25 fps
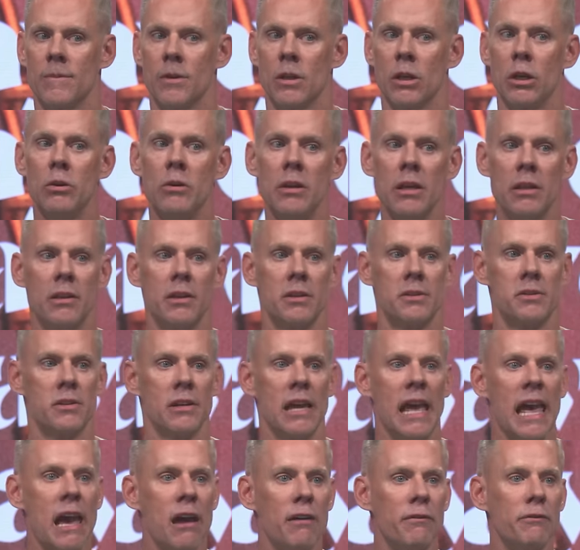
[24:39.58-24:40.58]
You need this.
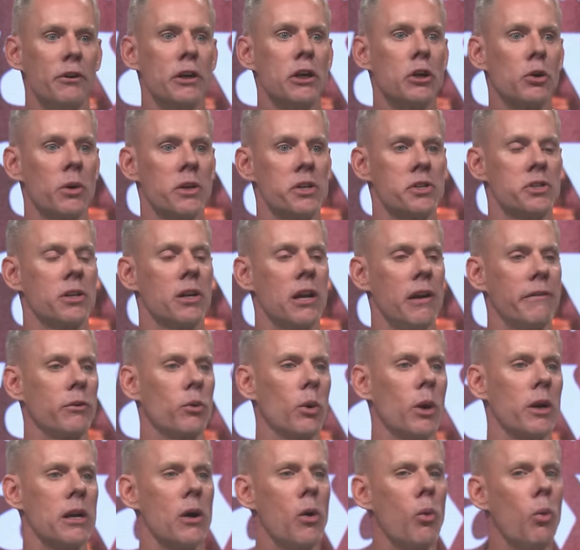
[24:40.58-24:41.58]
Every Christian
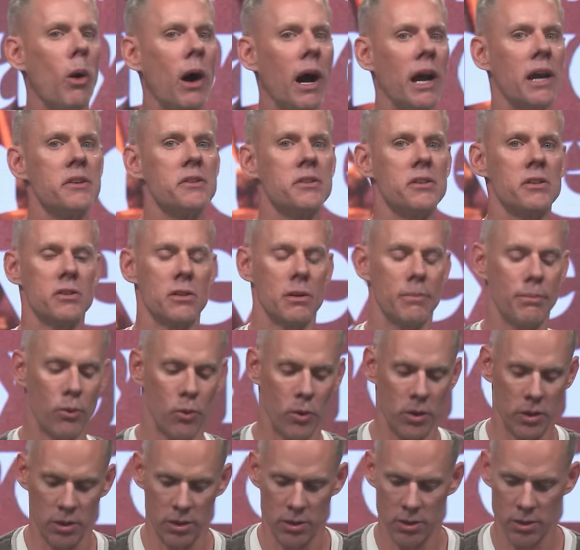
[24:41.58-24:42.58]
everywhere. Now, why is this
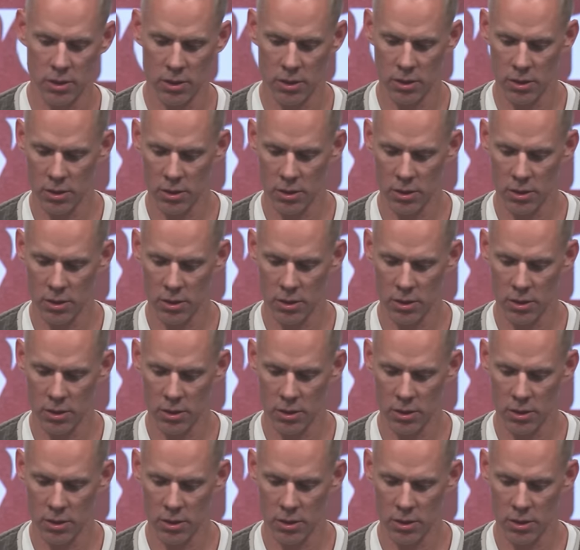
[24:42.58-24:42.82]
important?